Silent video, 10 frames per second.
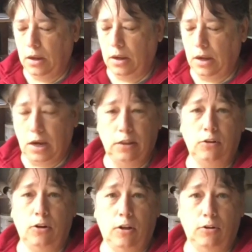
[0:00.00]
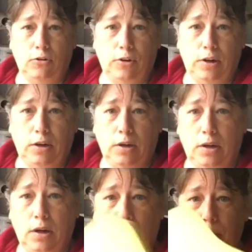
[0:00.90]
At the Dollar Tree,
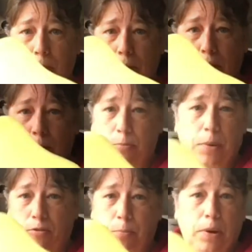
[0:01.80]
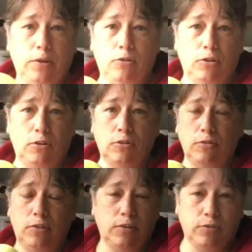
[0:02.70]
I picked up sponges
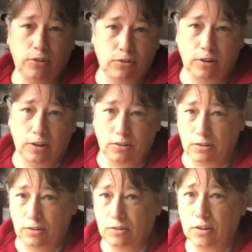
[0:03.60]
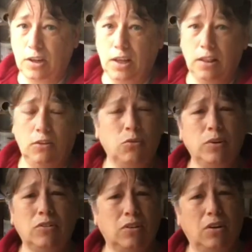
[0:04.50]
of different sizes. These
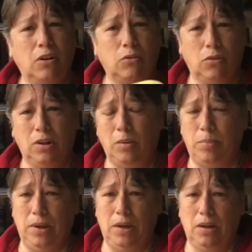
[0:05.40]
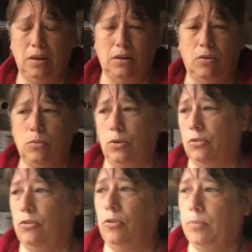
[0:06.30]
ones are really big,
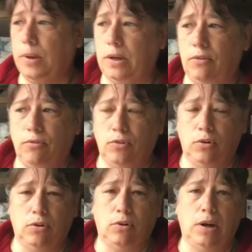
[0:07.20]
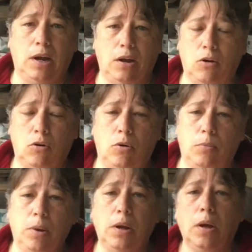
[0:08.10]
almost too big for at
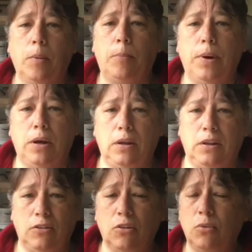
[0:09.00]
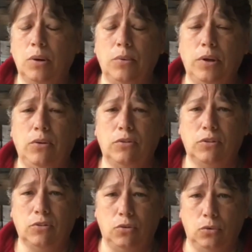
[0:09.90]
home, but these are what we use
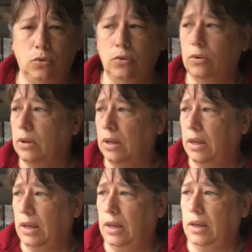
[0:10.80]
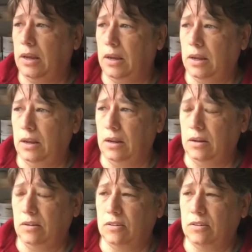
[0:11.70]
at school. And